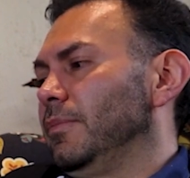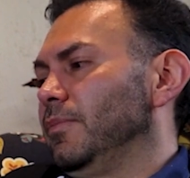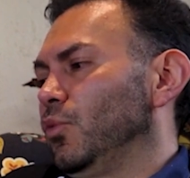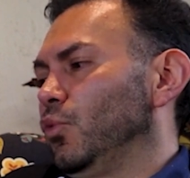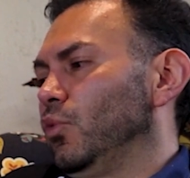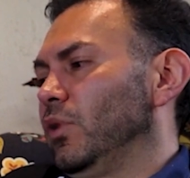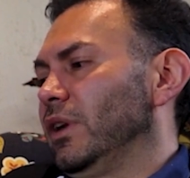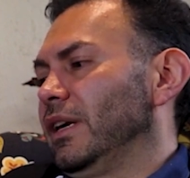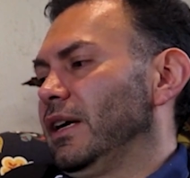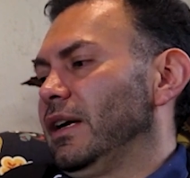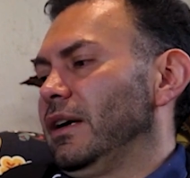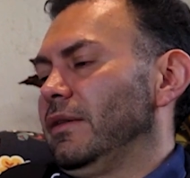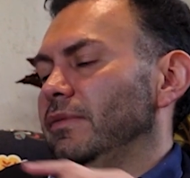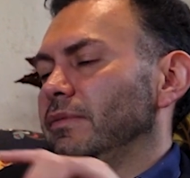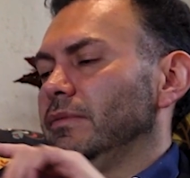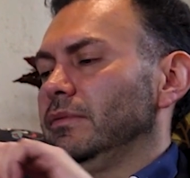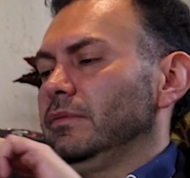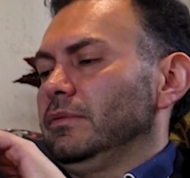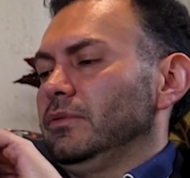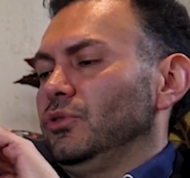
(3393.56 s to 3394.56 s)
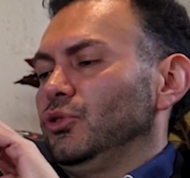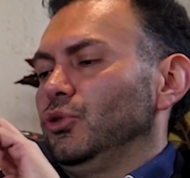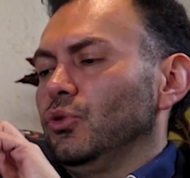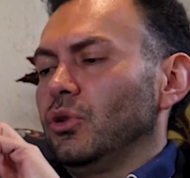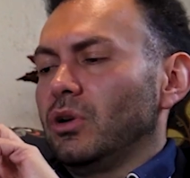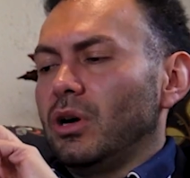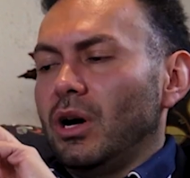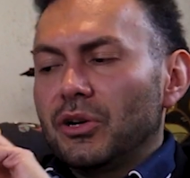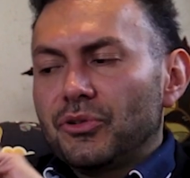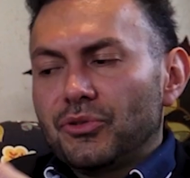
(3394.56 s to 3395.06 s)
we have 2
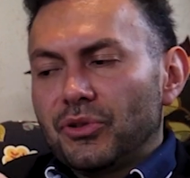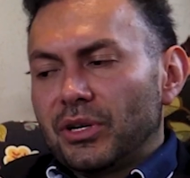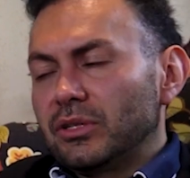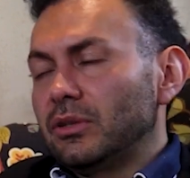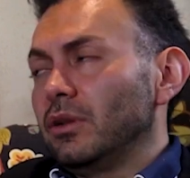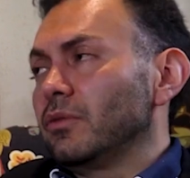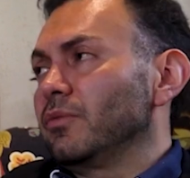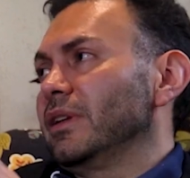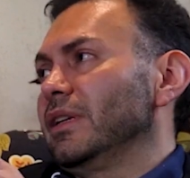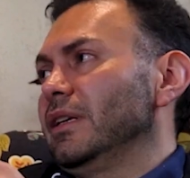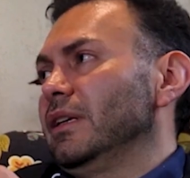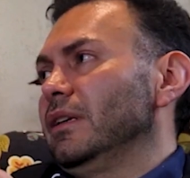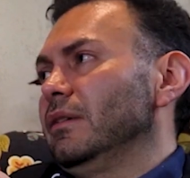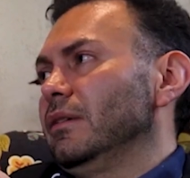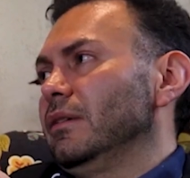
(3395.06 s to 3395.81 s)
contracts already